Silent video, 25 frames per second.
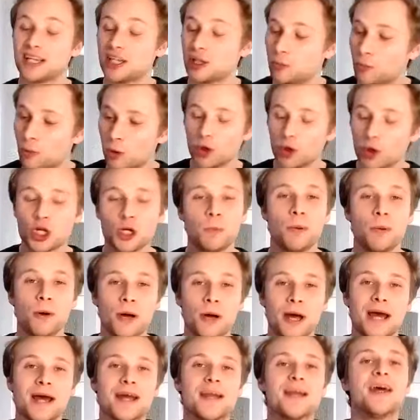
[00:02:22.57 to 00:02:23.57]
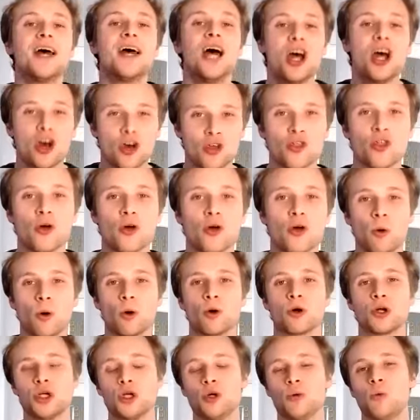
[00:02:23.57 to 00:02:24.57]
The more you put in, the
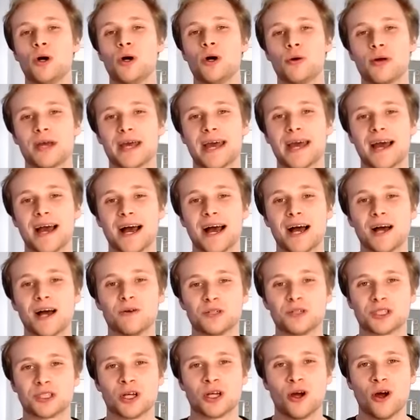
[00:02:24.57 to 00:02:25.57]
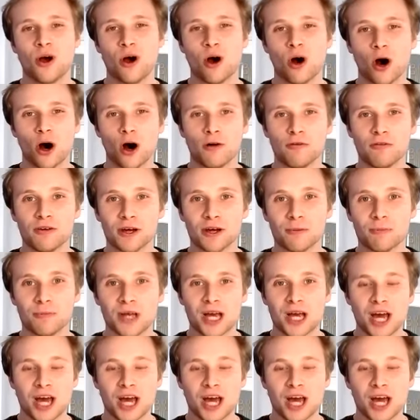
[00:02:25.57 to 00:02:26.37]
more you will get out of it.